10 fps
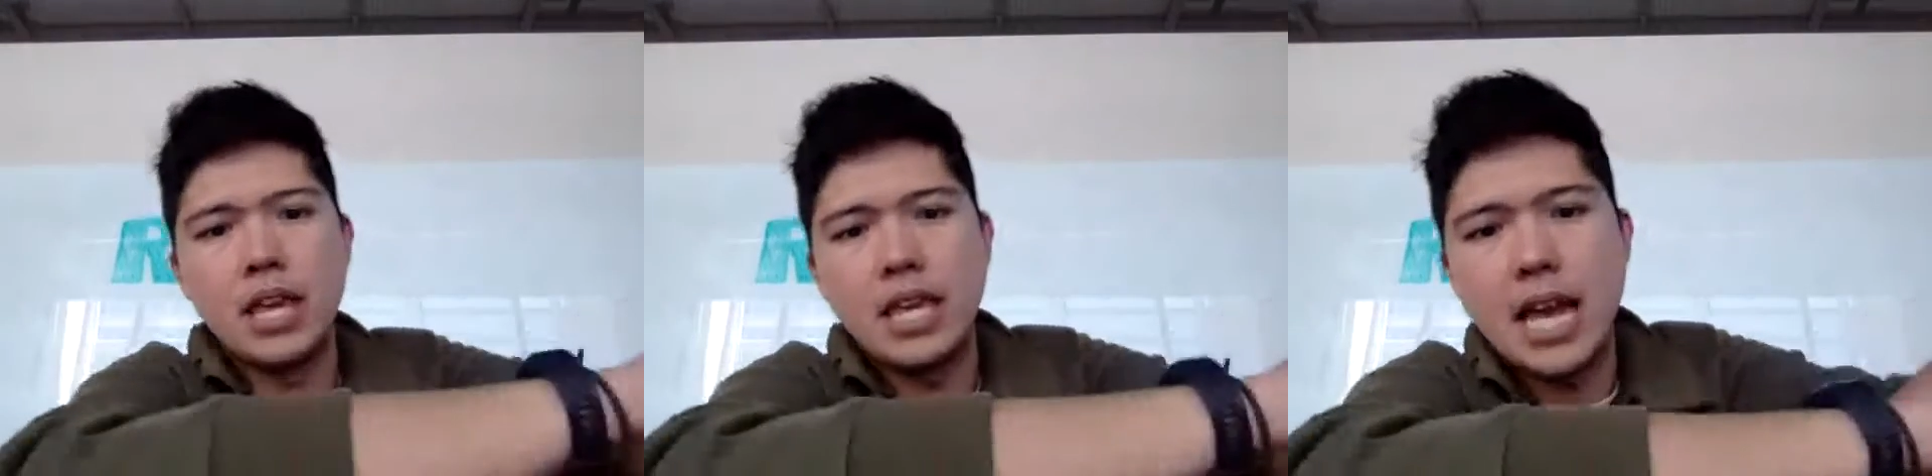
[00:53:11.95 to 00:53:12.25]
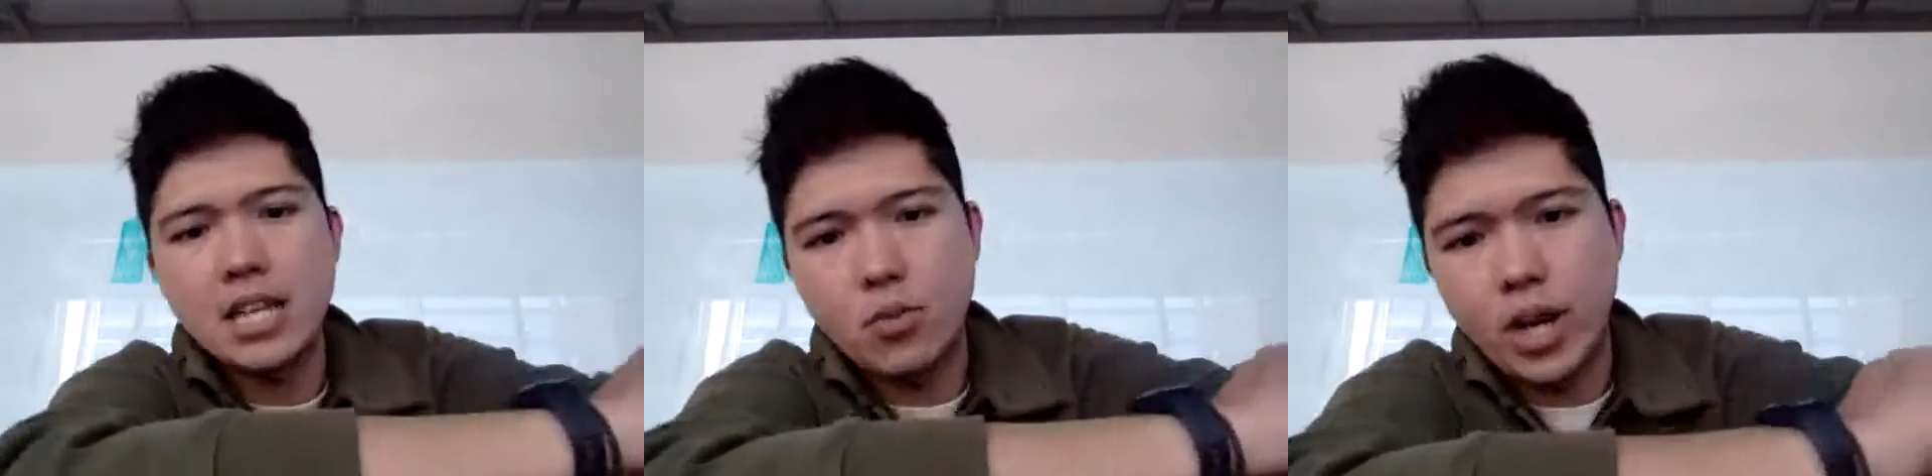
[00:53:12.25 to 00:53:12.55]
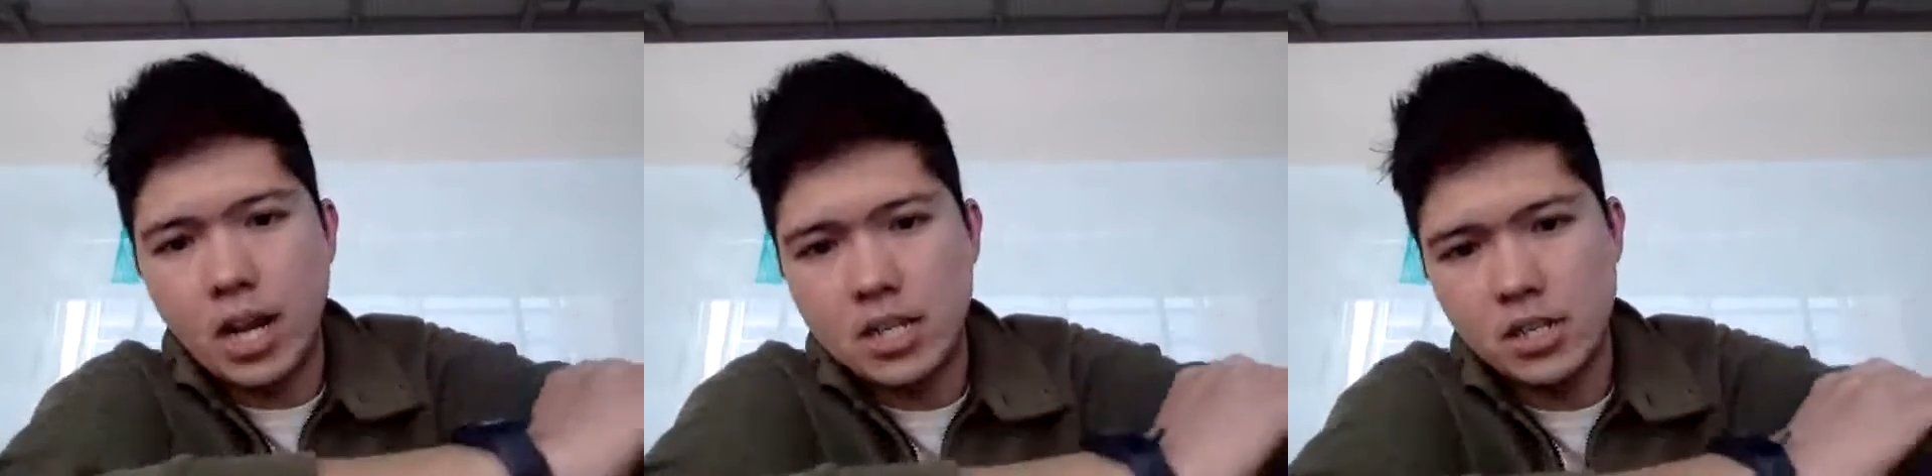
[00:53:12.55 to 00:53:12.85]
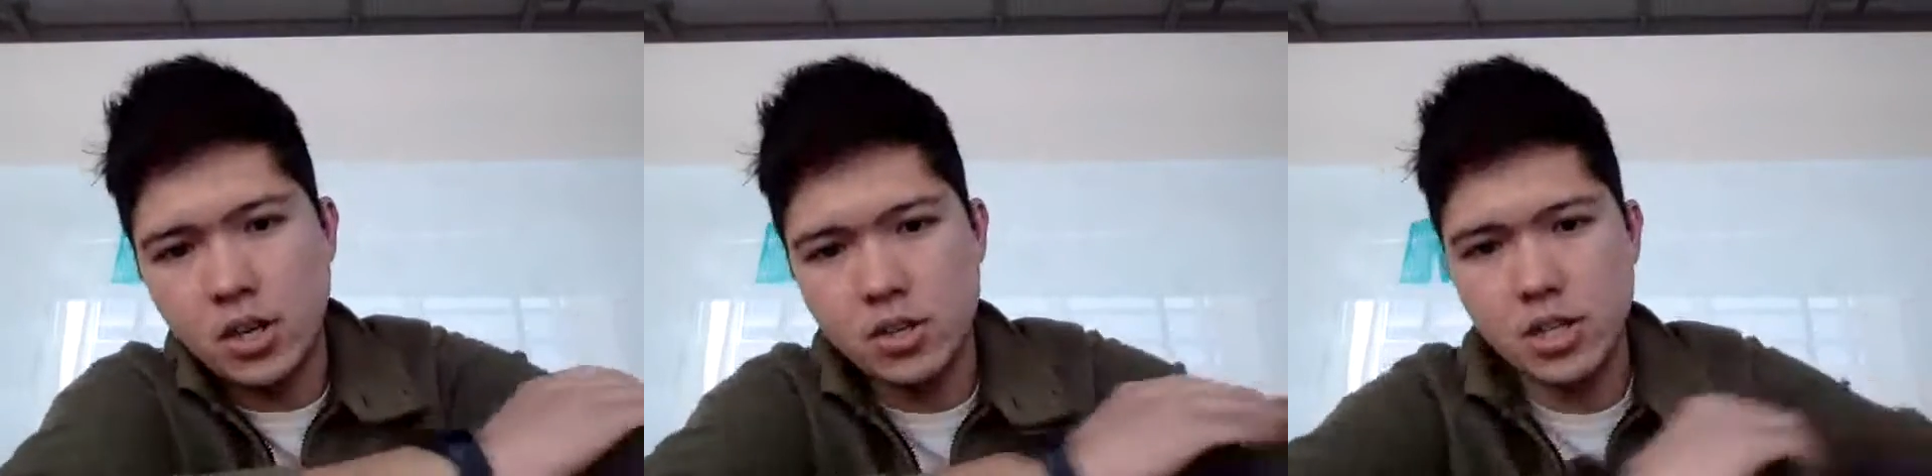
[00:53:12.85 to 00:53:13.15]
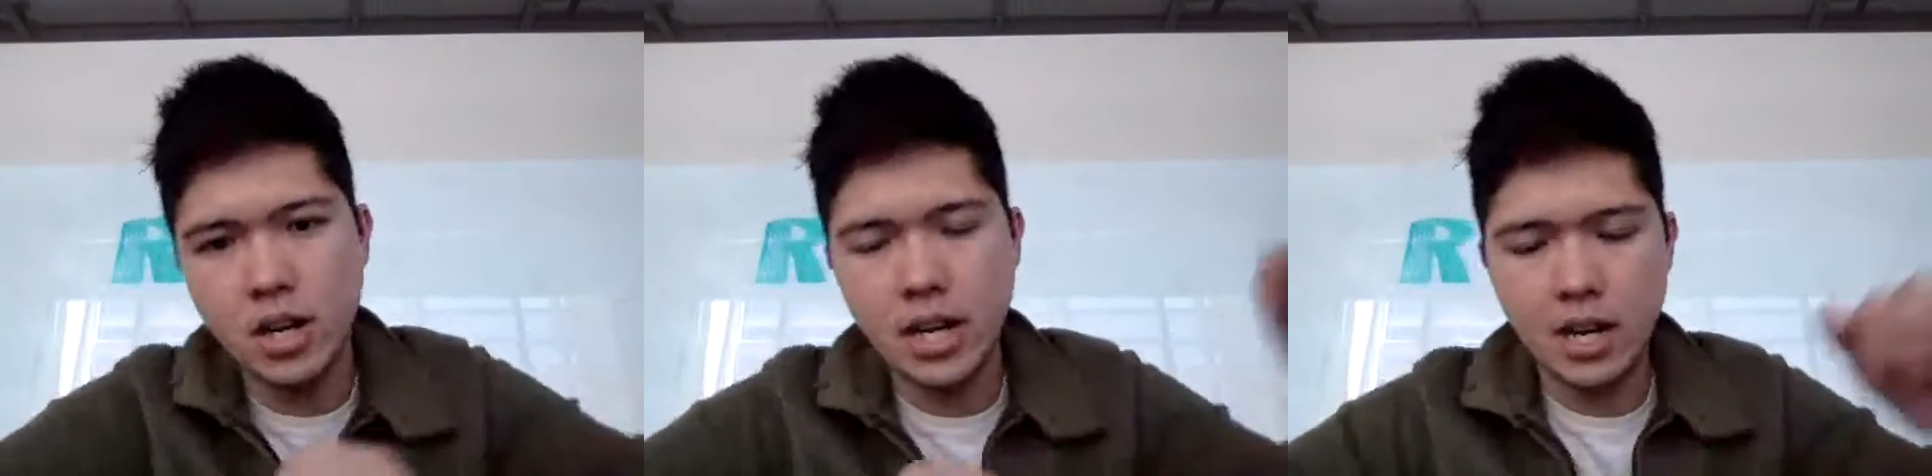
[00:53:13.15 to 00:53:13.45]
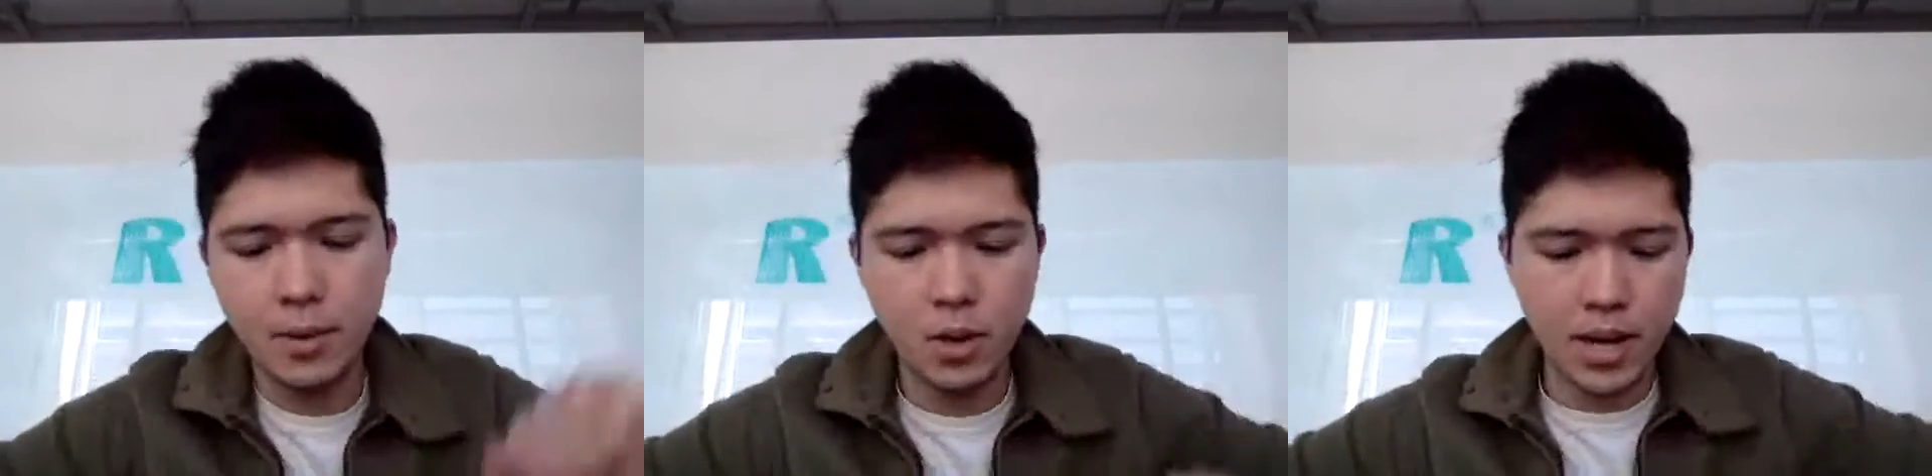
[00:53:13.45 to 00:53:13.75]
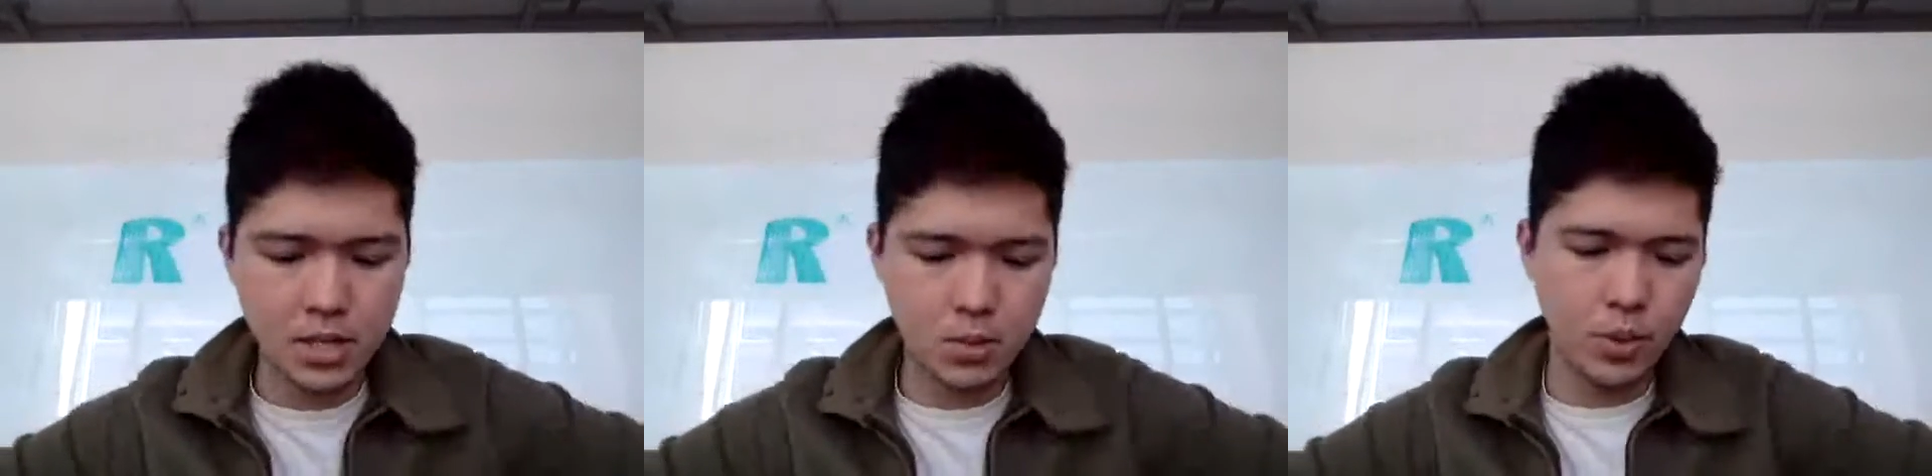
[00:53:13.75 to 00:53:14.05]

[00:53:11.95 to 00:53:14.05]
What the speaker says: yes, Redox is hosted on AWS.